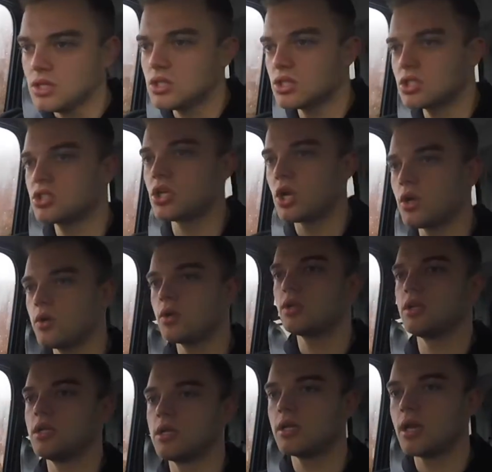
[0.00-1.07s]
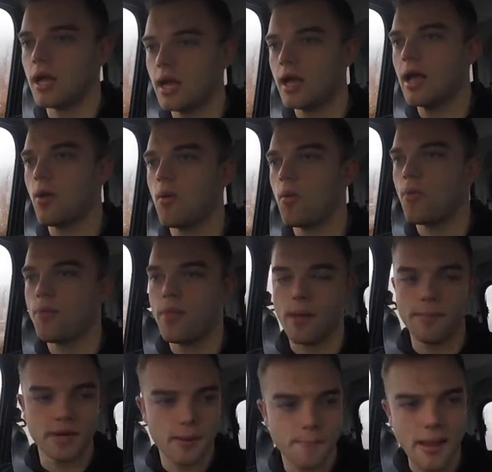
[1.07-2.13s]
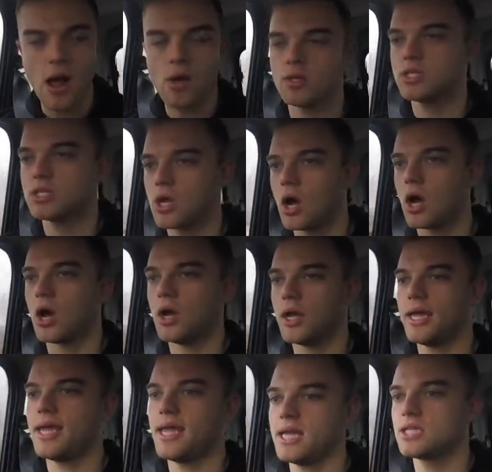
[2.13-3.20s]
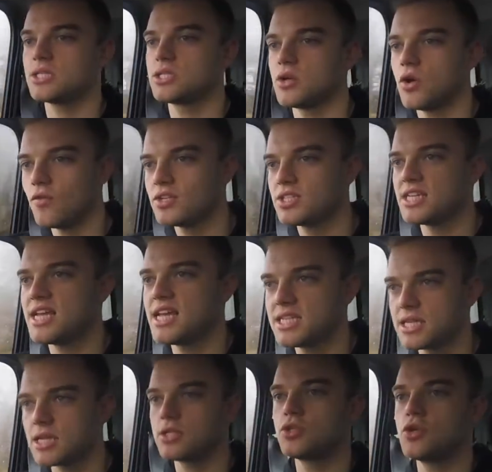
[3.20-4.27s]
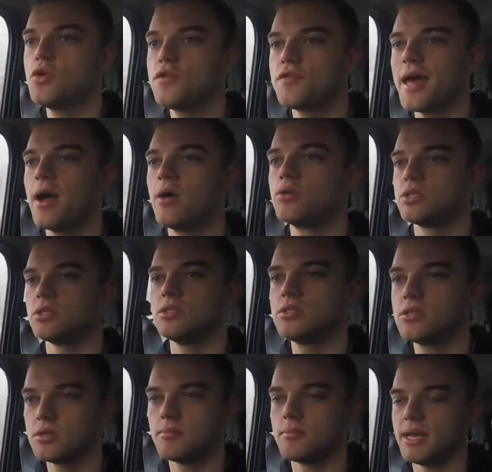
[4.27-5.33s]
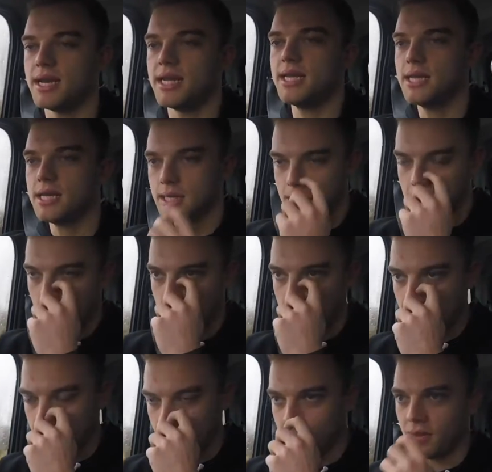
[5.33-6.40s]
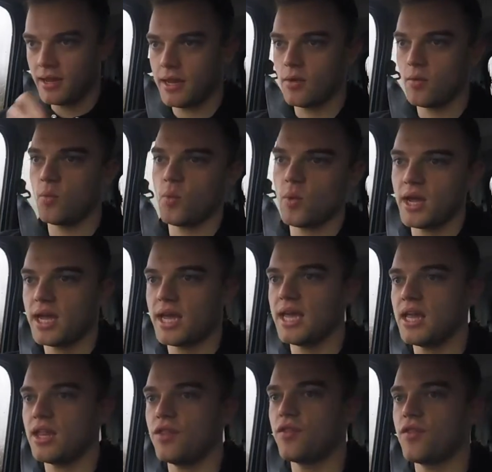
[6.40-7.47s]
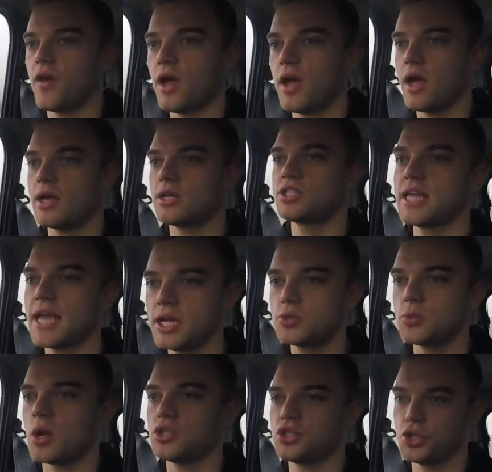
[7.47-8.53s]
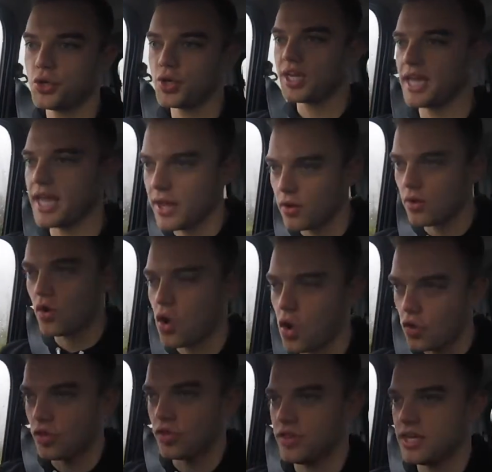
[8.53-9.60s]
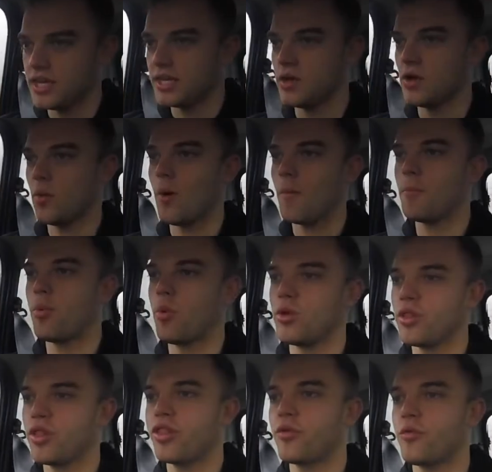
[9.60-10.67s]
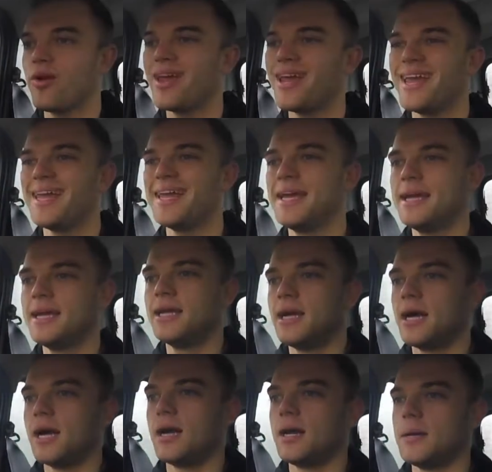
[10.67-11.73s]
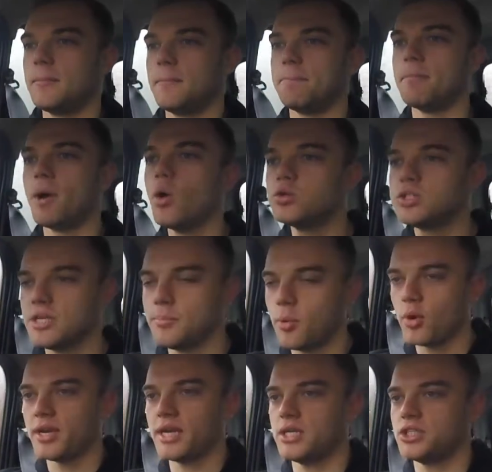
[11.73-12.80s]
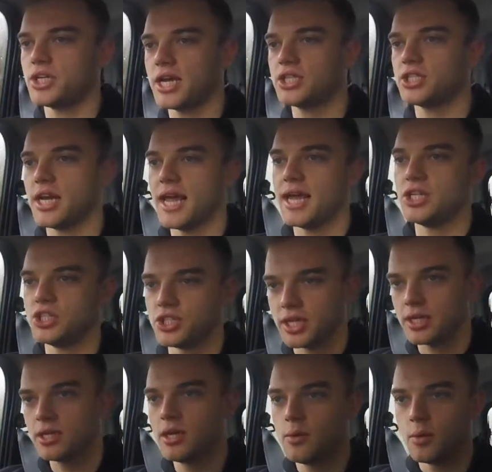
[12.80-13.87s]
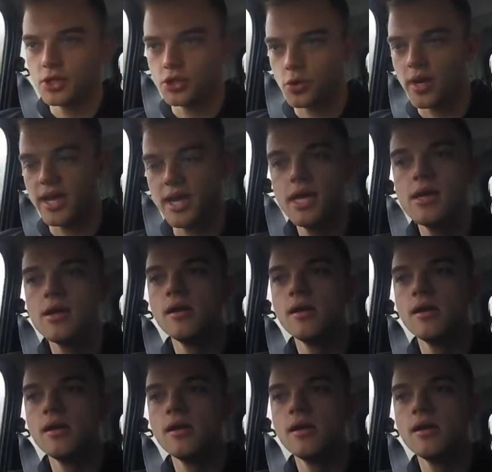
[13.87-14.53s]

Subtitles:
So I mean, about this car, it's a 2000 Mini with stage 1 tuning kit on the 1.3 multi-point injection engine, which you'll hear.